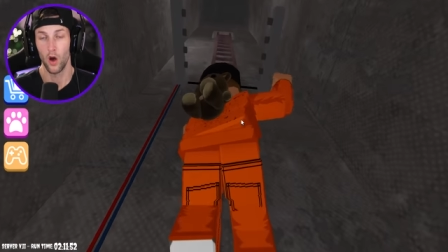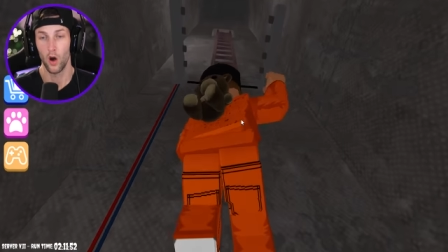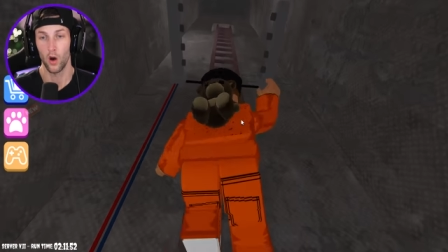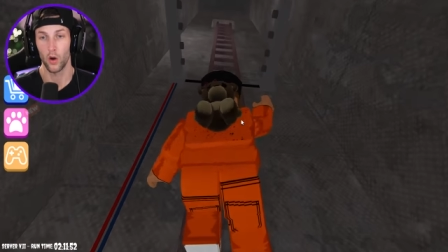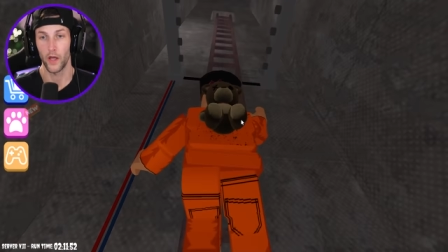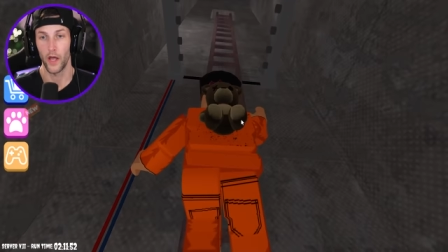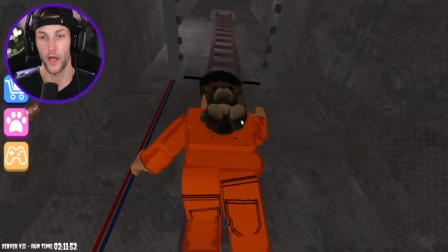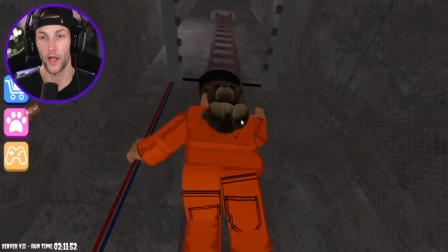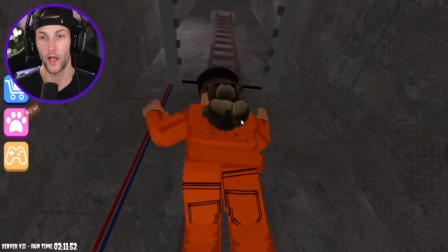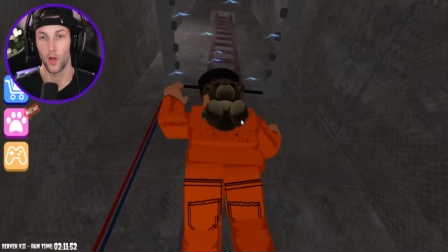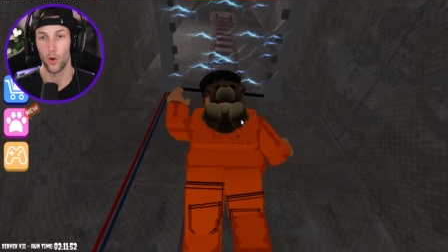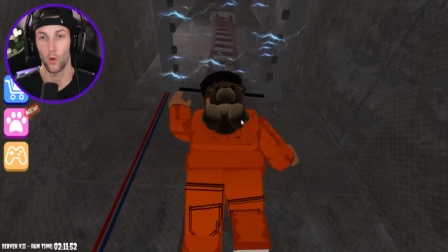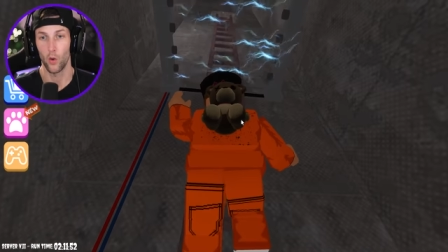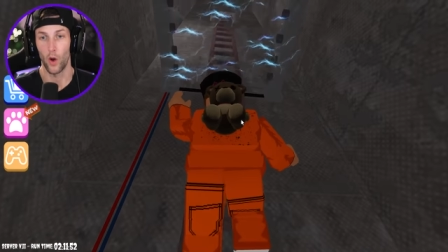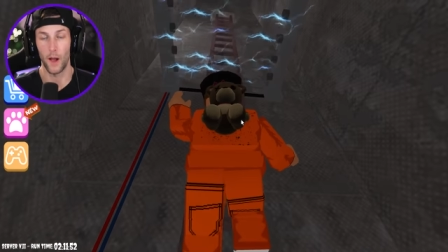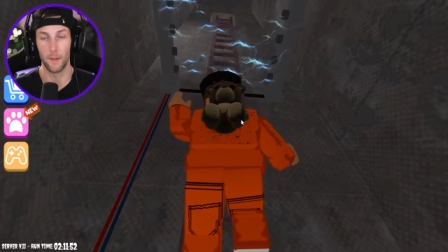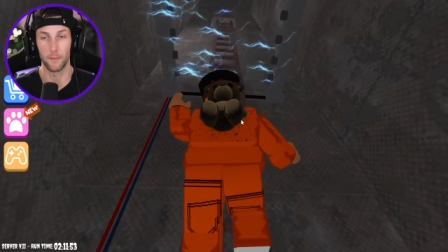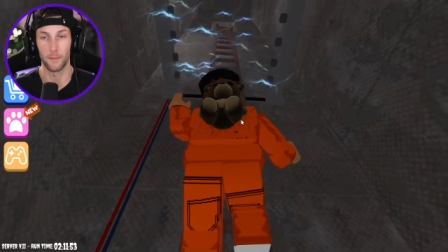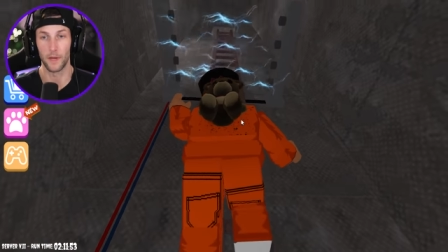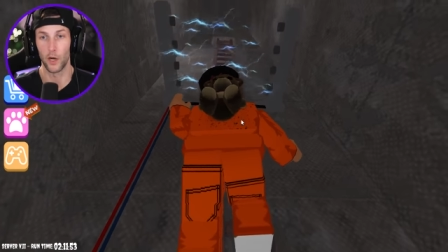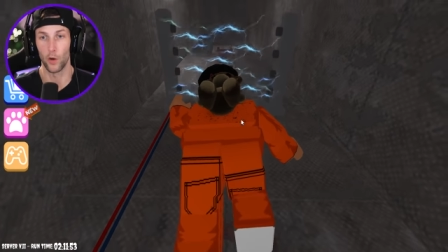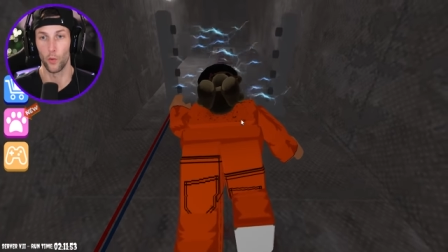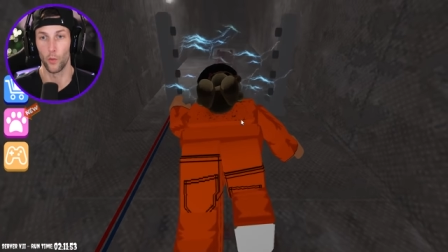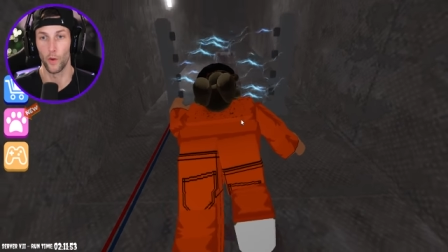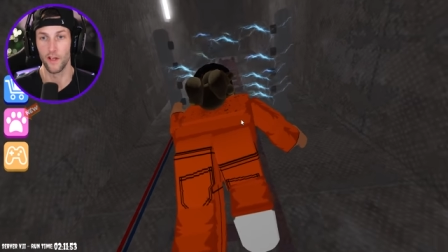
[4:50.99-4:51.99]
Okay, well,
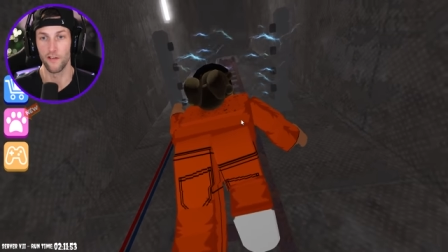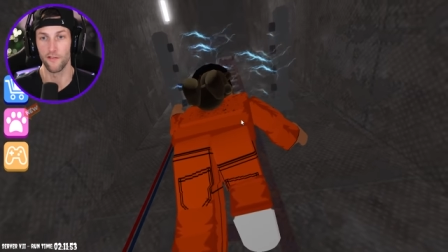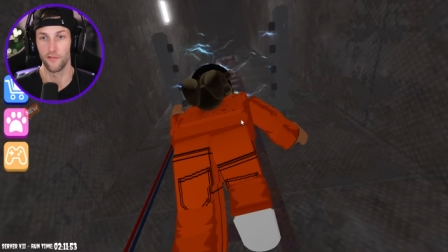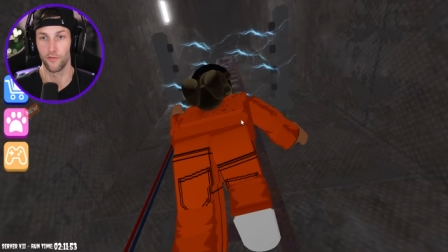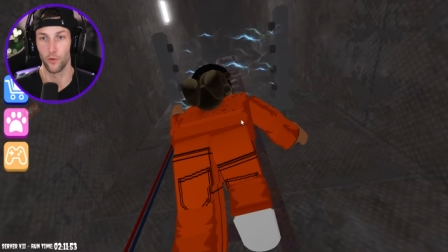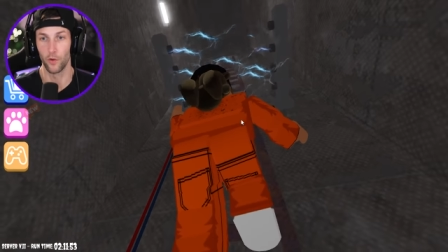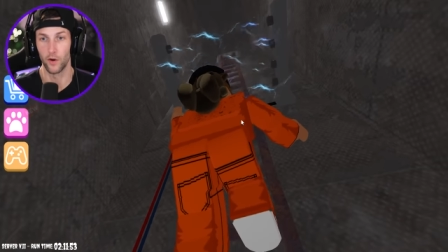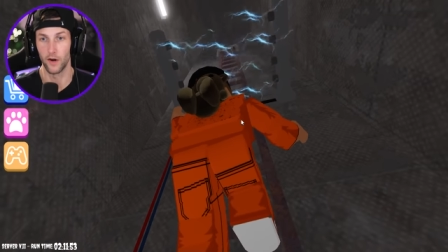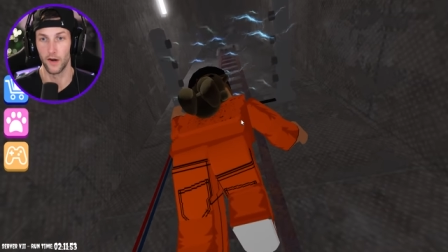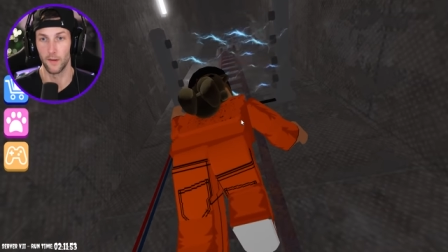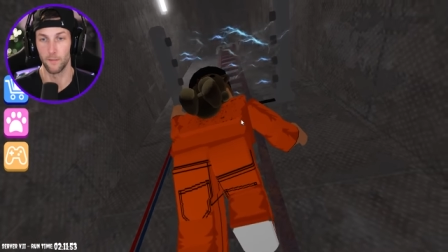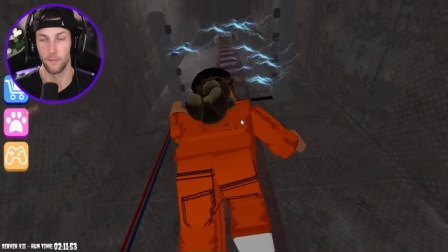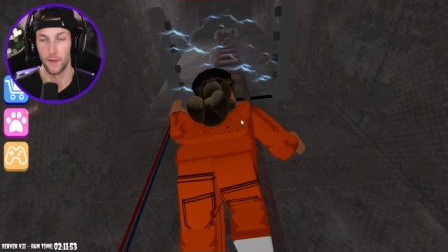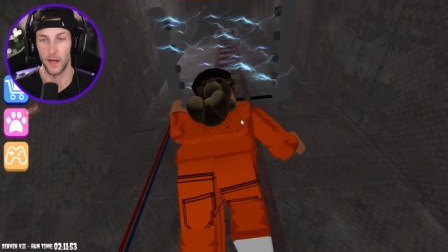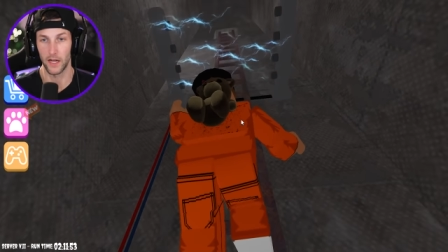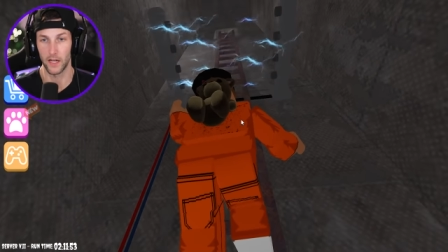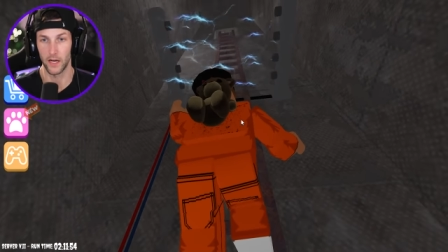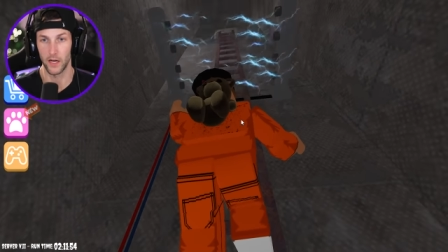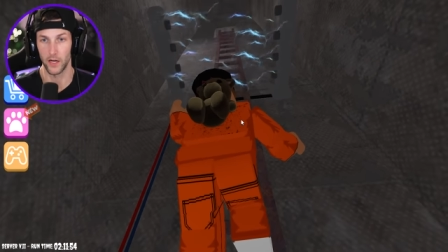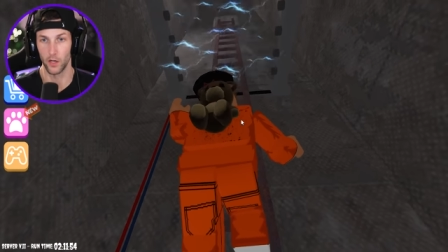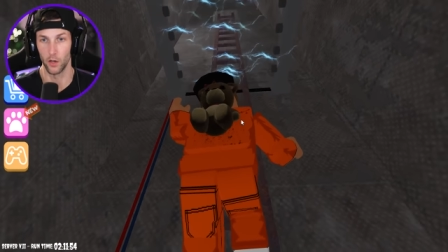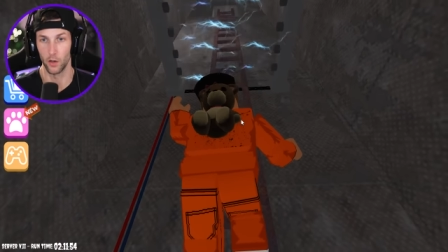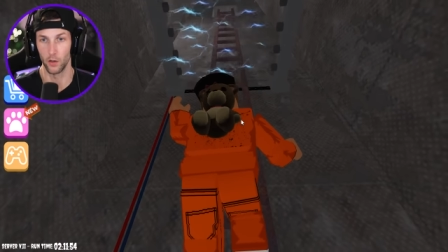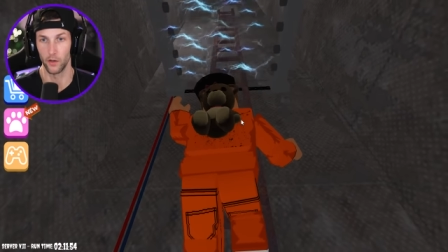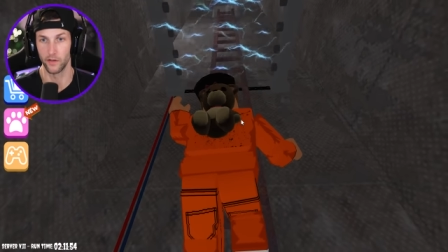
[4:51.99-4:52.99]
I'm gonna wait for it. I'm not
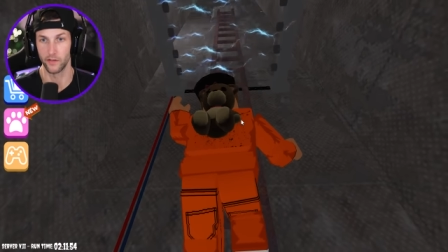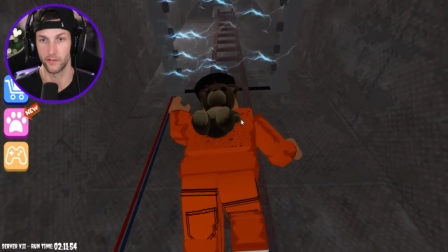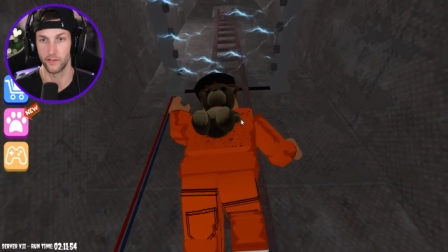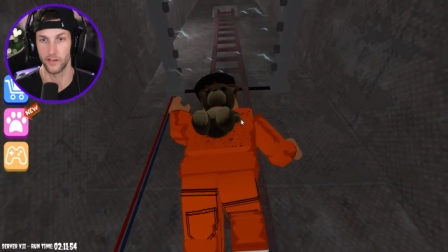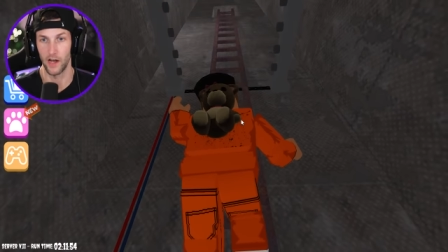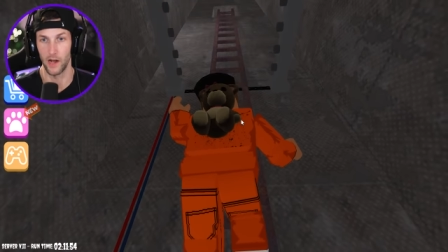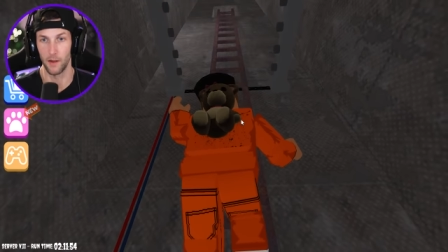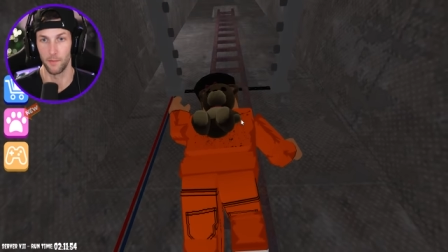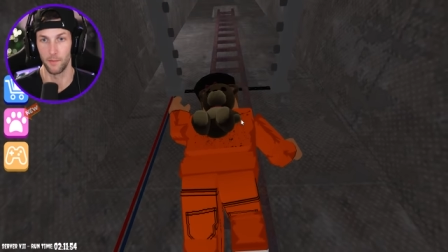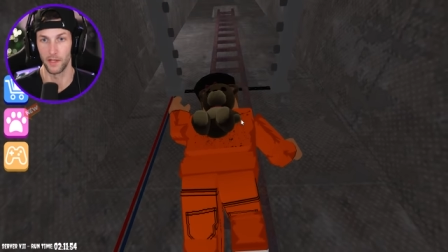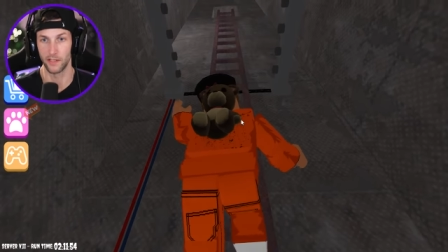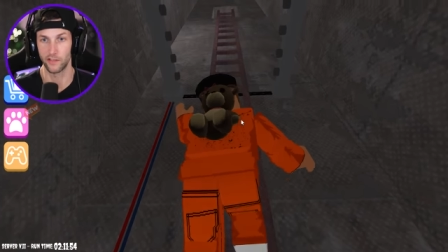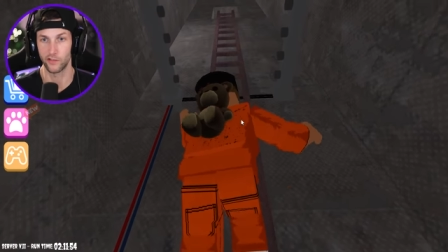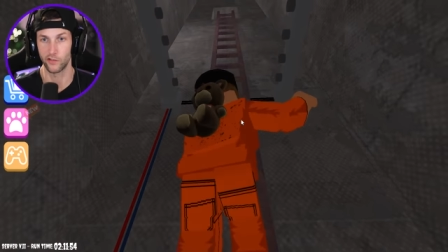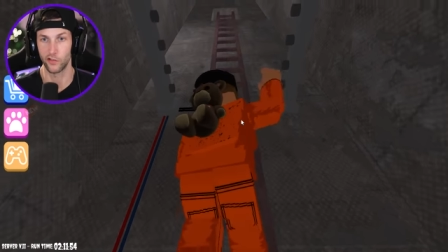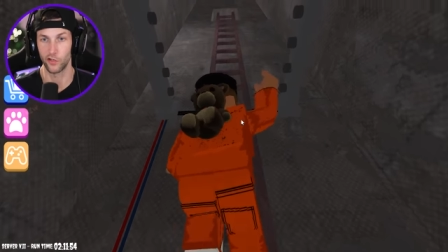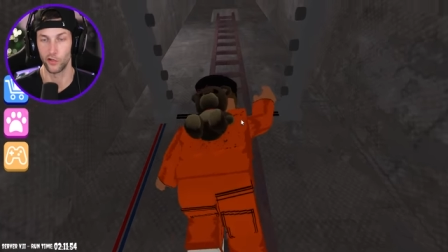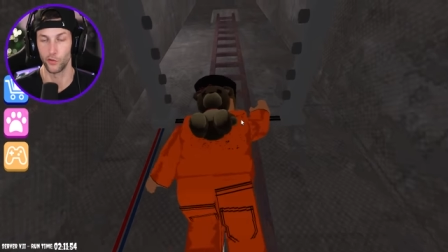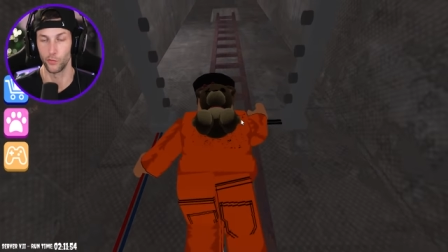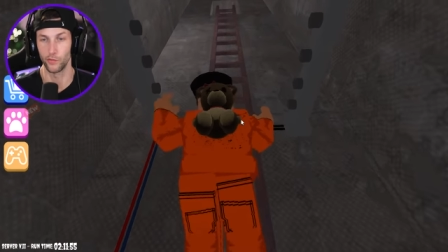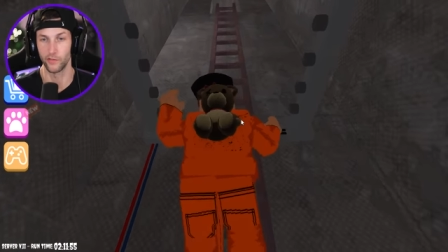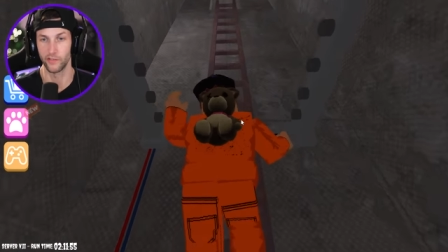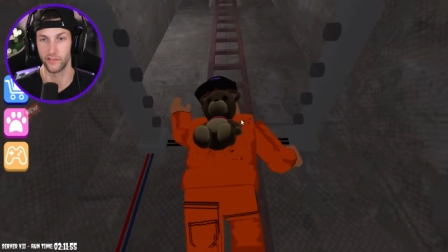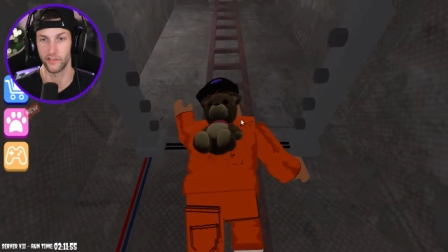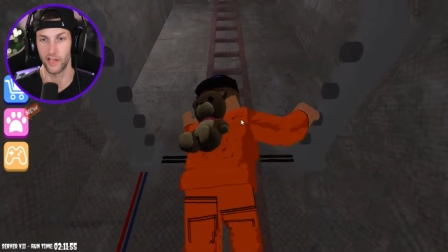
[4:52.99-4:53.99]
gonna go this time. That's
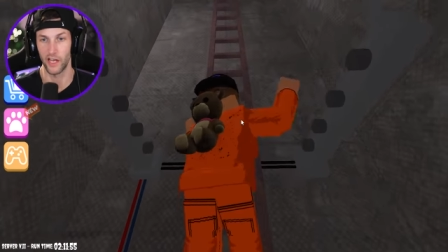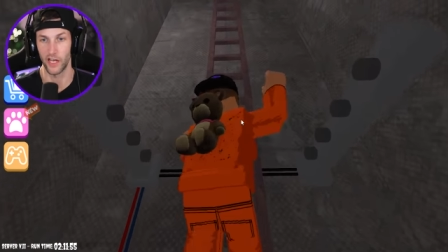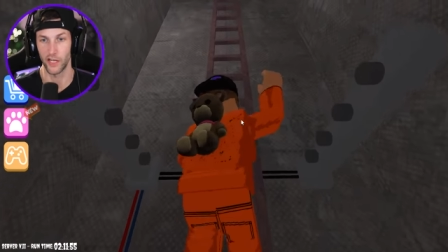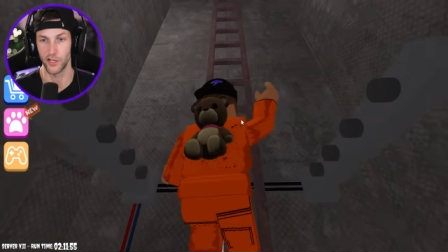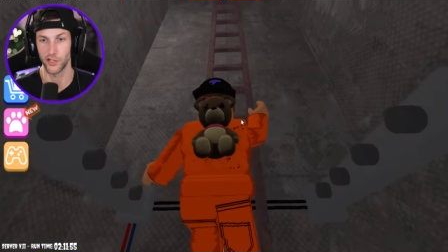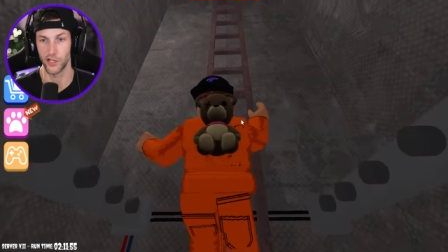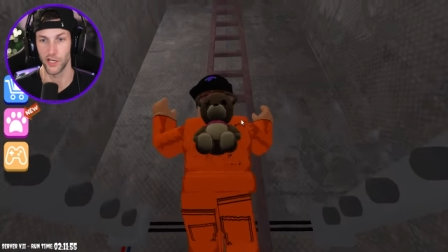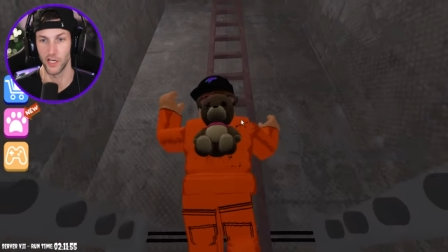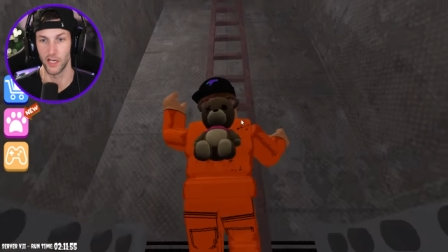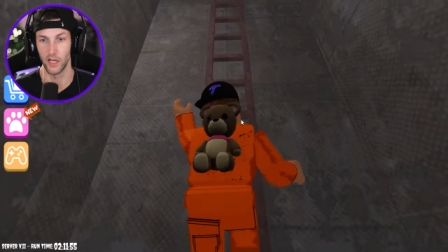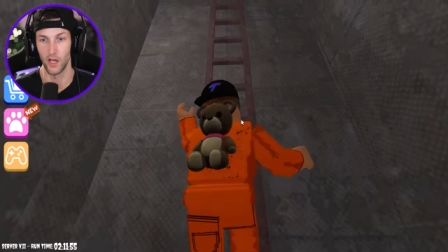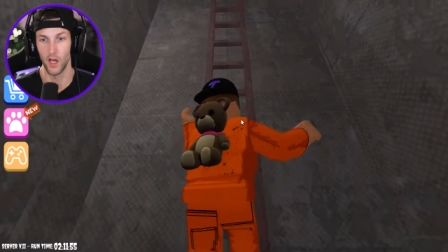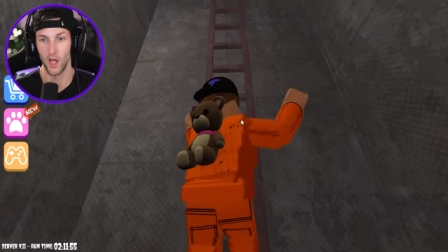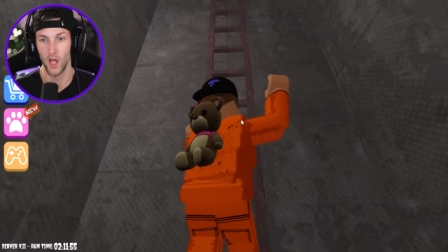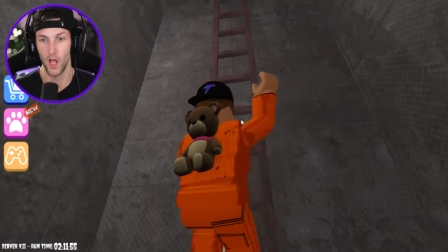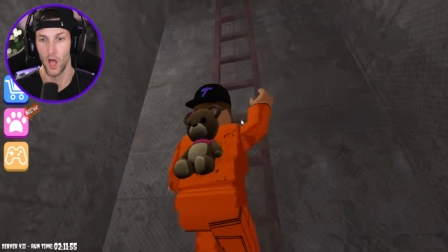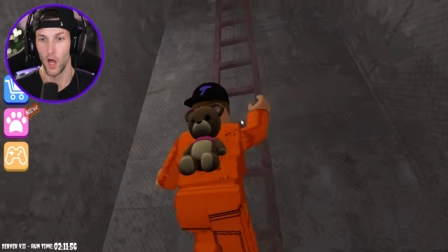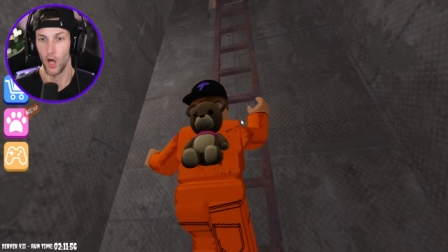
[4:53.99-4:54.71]
too sketchy.